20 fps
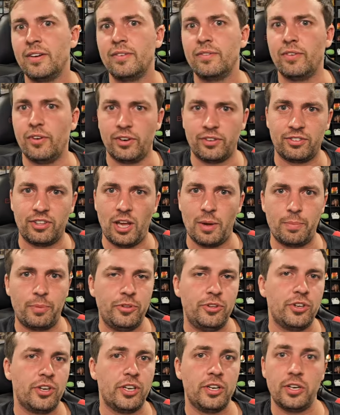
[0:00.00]
For example,
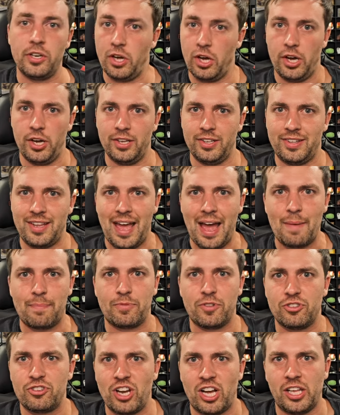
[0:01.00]
you can untap
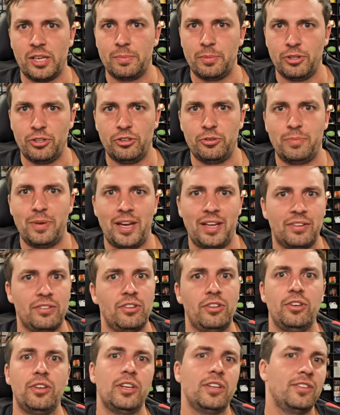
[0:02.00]
the Jolly Balloon Man so
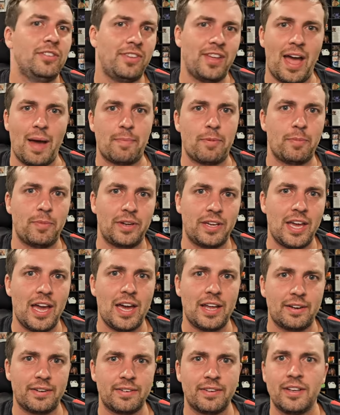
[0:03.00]
you can tap him
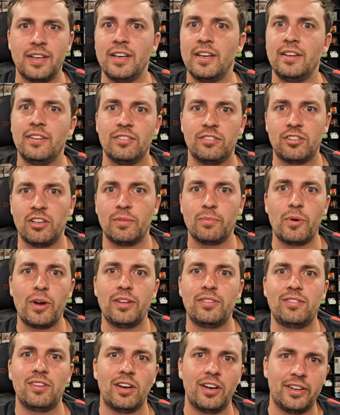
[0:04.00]
again. Some
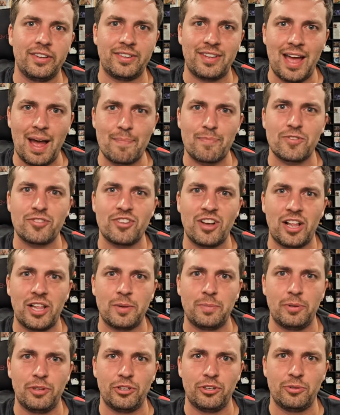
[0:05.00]
ways to untap the Jolly
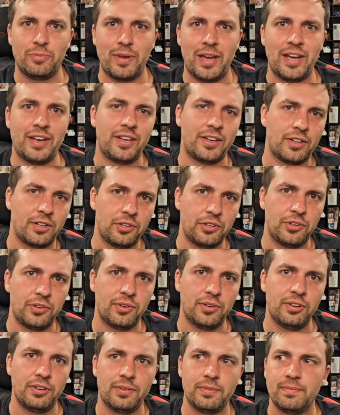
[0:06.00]
Balloon Man
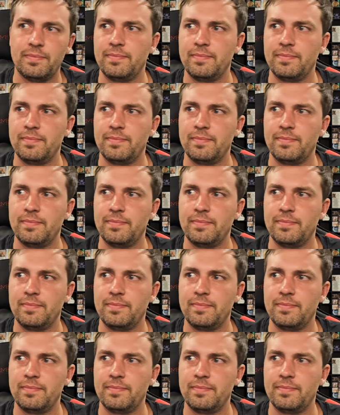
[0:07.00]
include